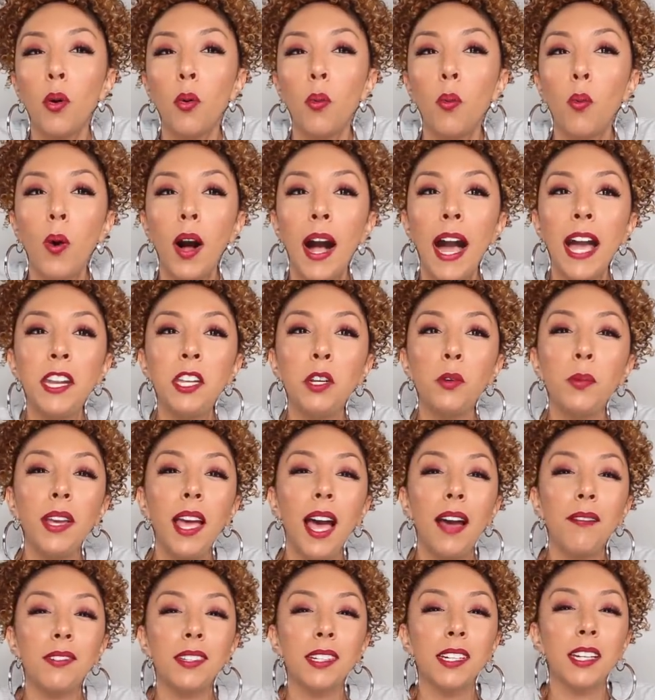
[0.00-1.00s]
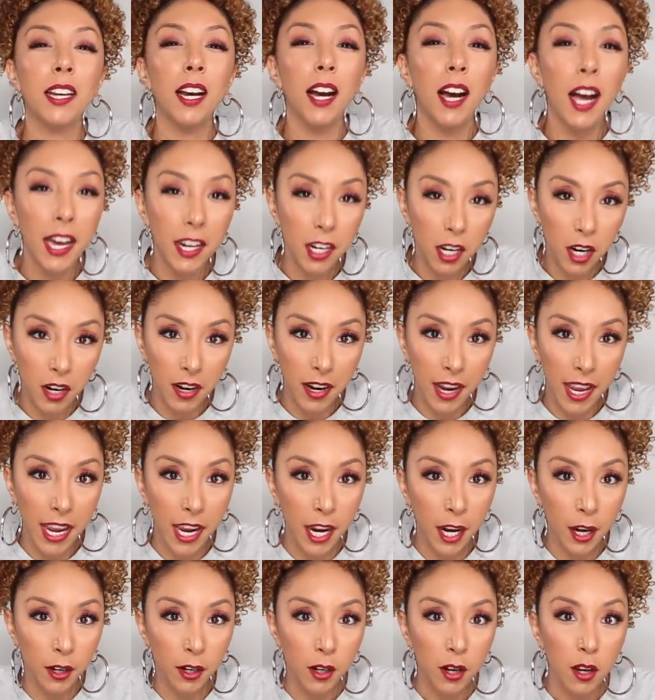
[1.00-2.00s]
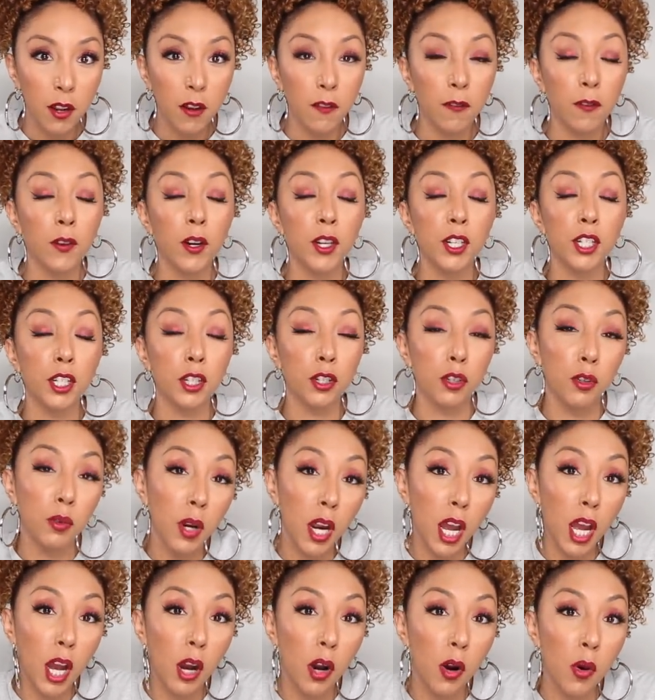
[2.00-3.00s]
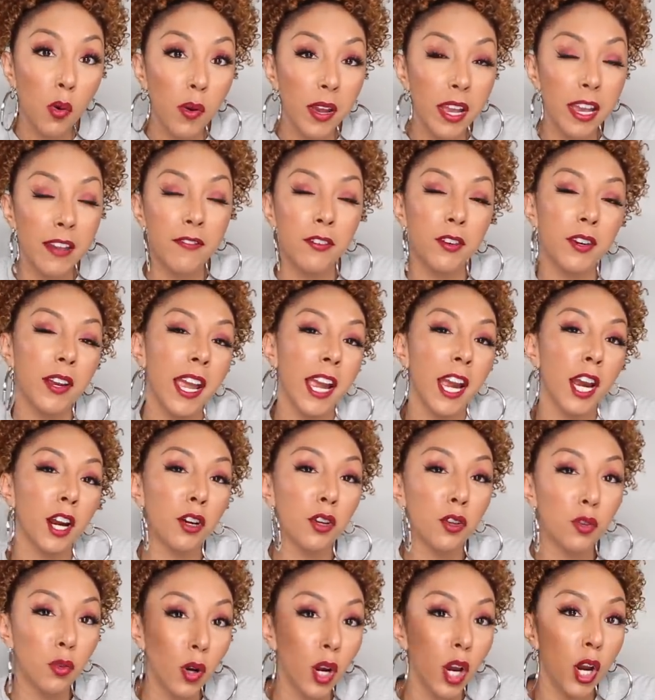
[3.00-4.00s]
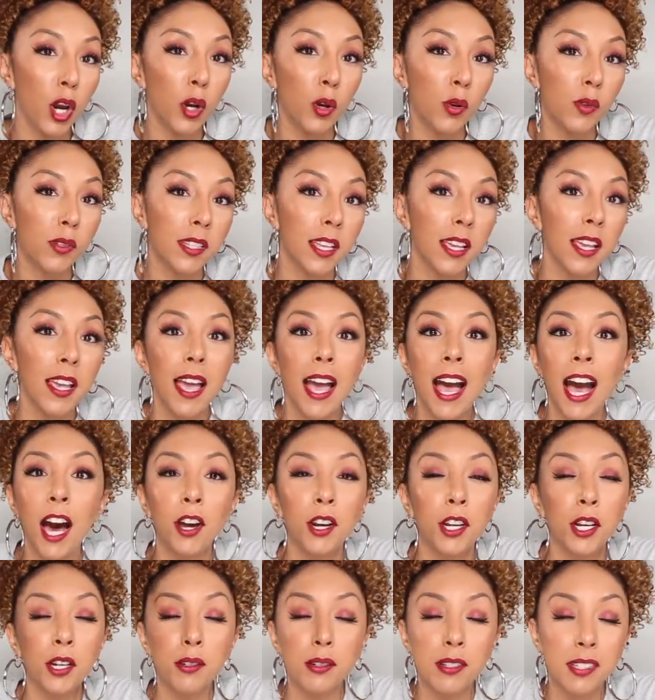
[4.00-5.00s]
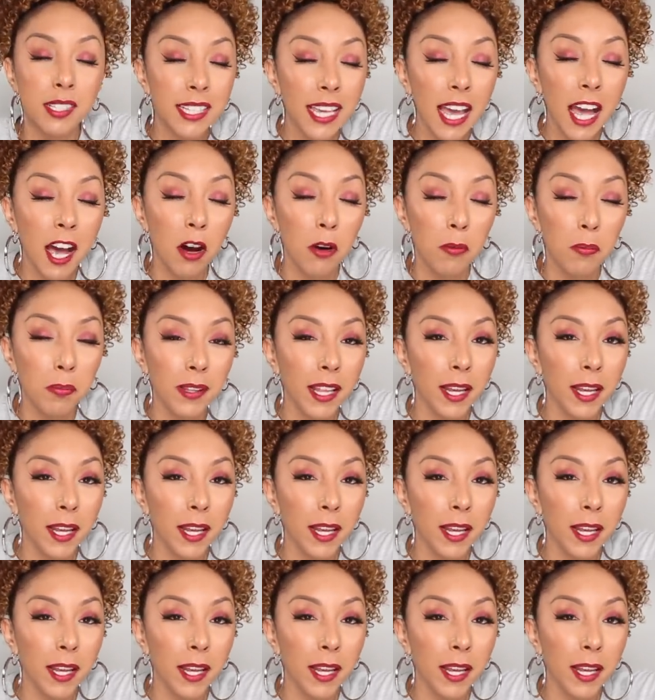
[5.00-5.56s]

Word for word: why do we have to cut our hair for it to grow if your hair grows out of your scalp?